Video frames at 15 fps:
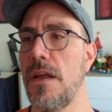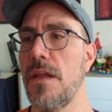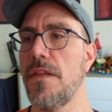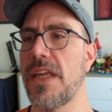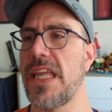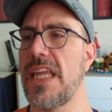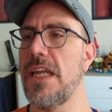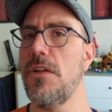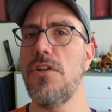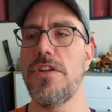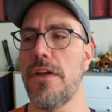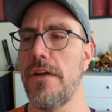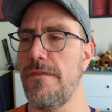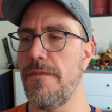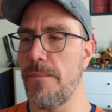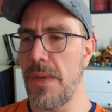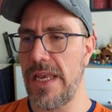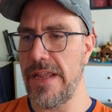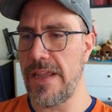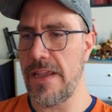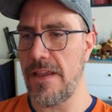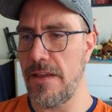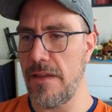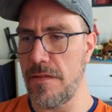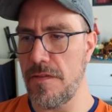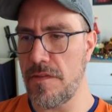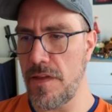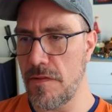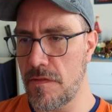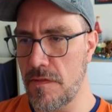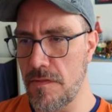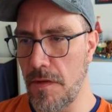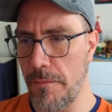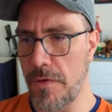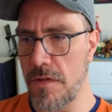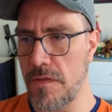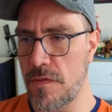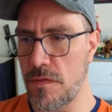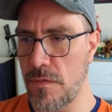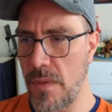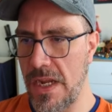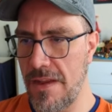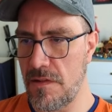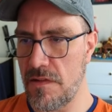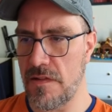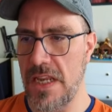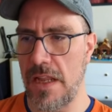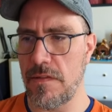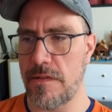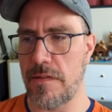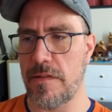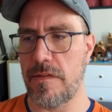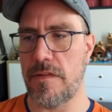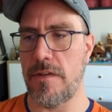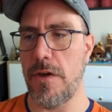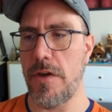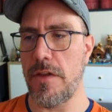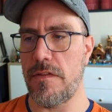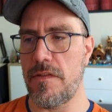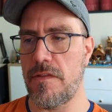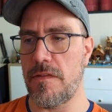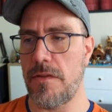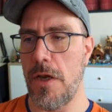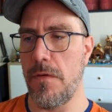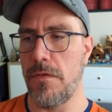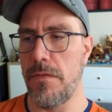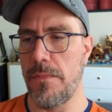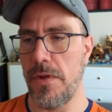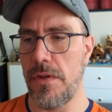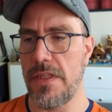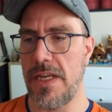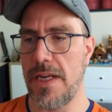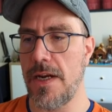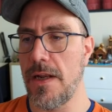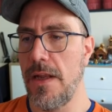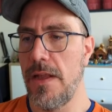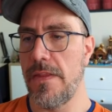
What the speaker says: The Guild of Blades. In Sovereign Square stands a sturdy stone building